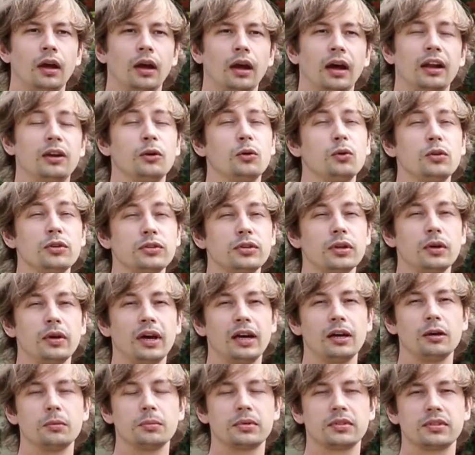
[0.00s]
And it also
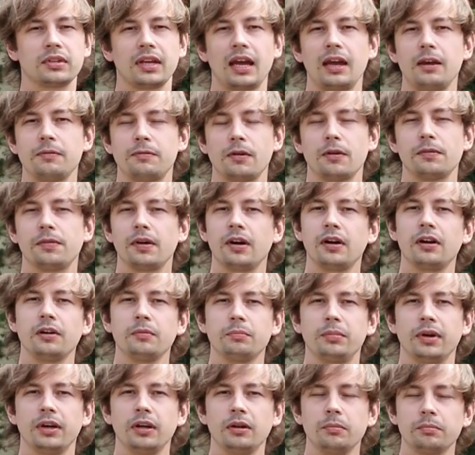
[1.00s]
helps stave off
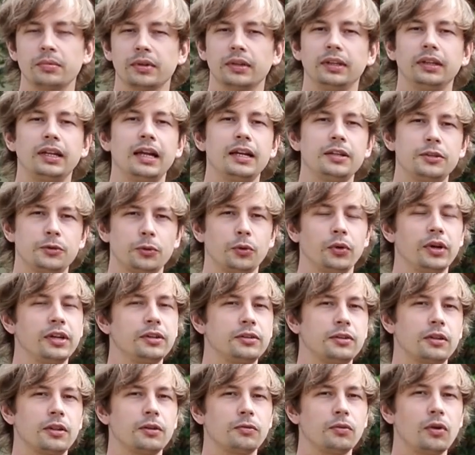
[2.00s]
arm pump later on
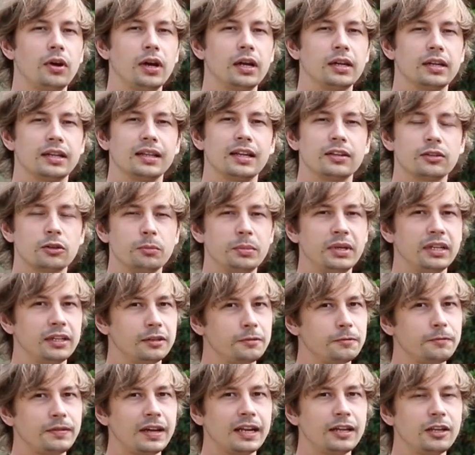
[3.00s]
into the ride, and that's going to be an
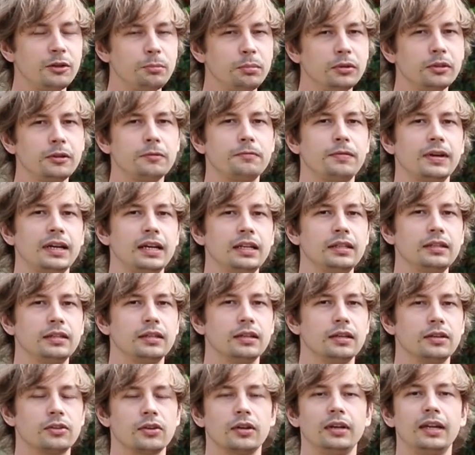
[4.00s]
invaluable
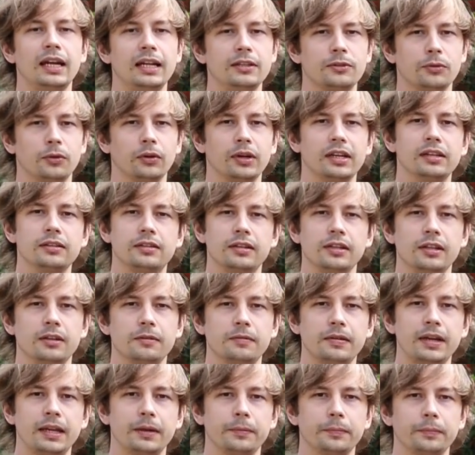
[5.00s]
advantage later on into the
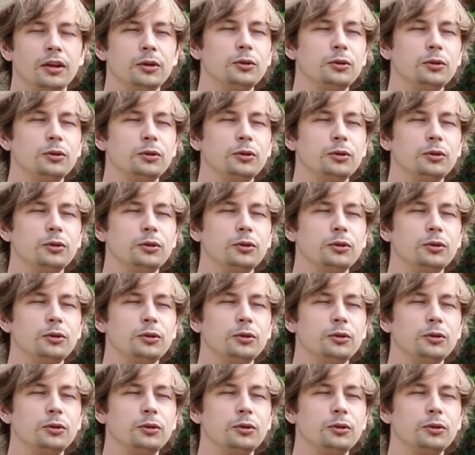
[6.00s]
event.